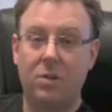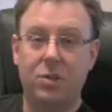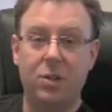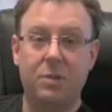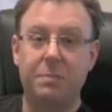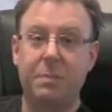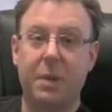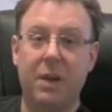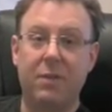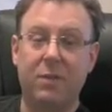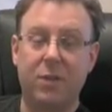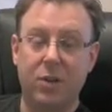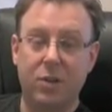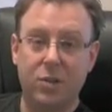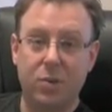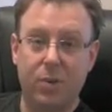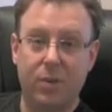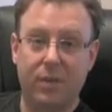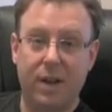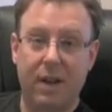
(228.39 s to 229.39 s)
just by
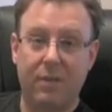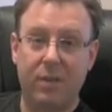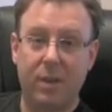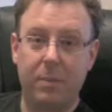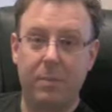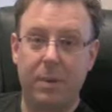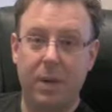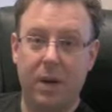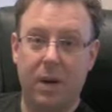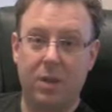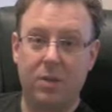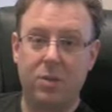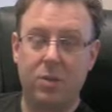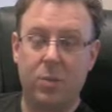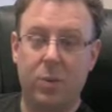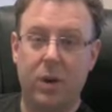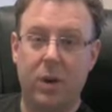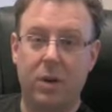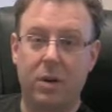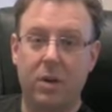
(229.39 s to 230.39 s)
virtue of having been on
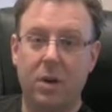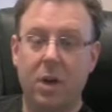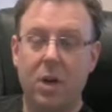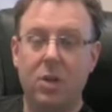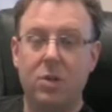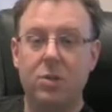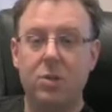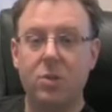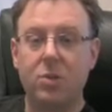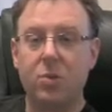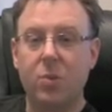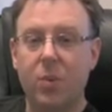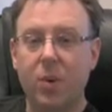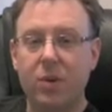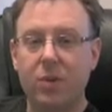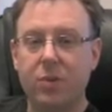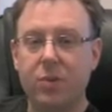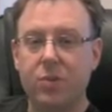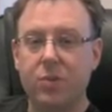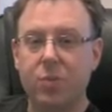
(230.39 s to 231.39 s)
Twitter. So
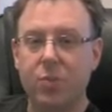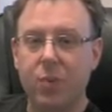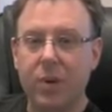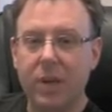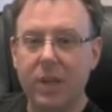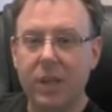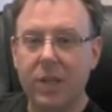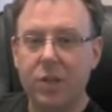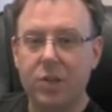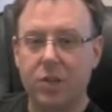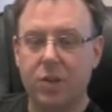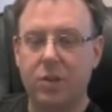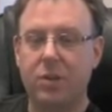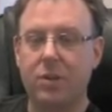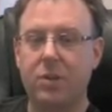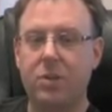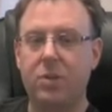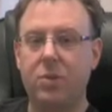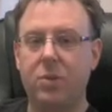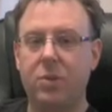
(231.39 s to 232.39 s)
Twitter has really
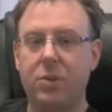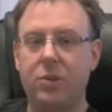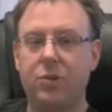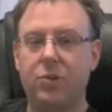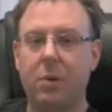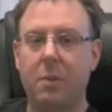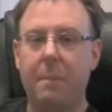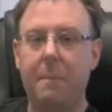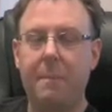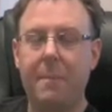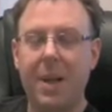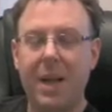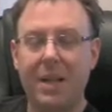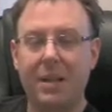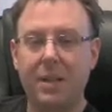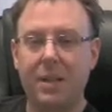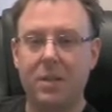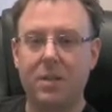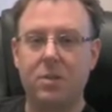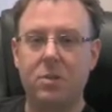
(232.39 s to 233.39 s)
turned into a
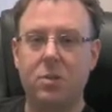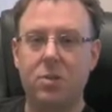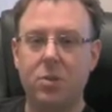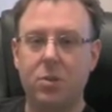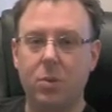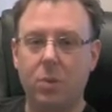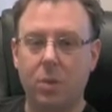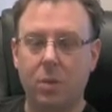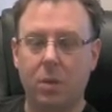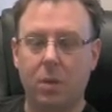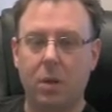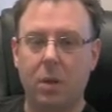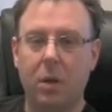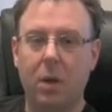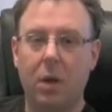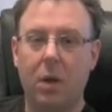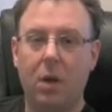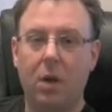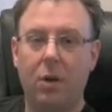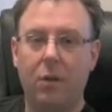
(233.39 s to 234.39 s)
tremendous tool
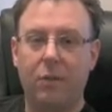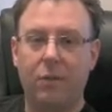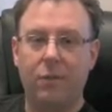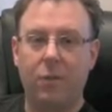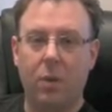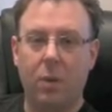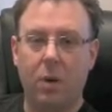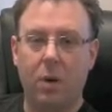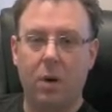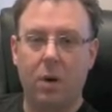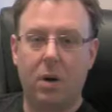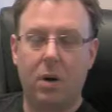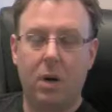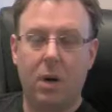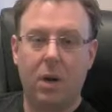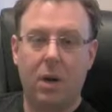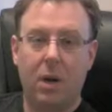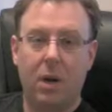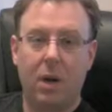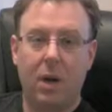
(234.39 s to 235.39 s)
for
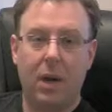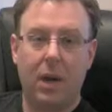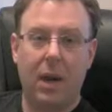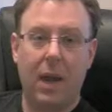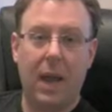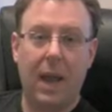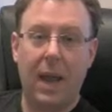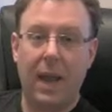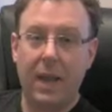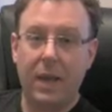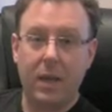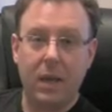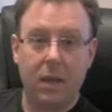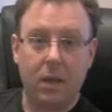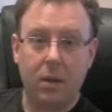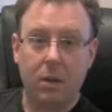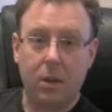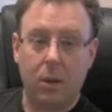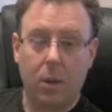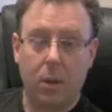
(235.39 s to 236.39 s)

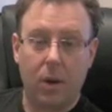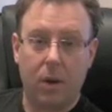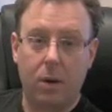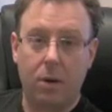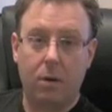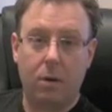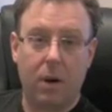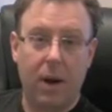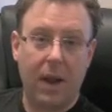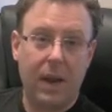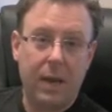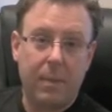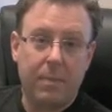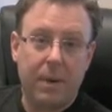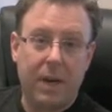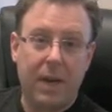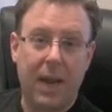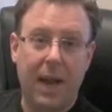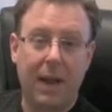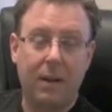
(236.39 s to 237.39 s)
any lawyer or
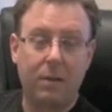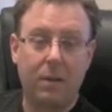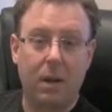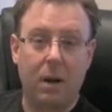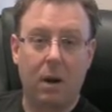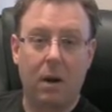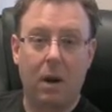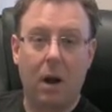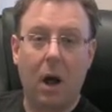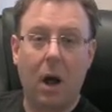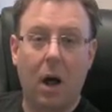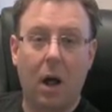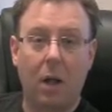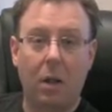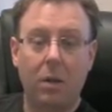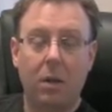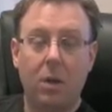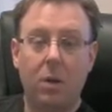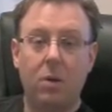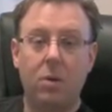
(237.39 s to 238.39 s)
anybody out there at
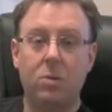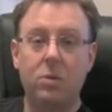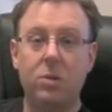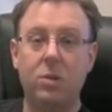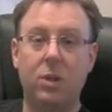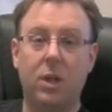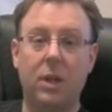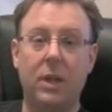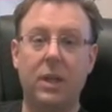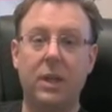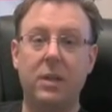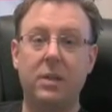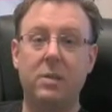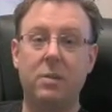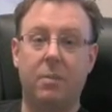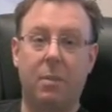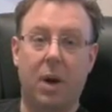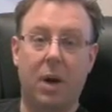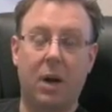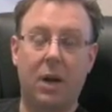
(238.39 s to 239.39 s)
all who's looking
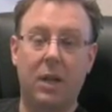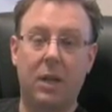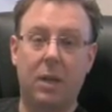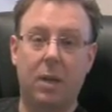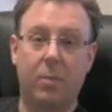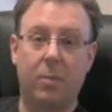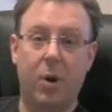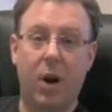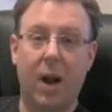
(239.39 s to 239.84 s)
to market their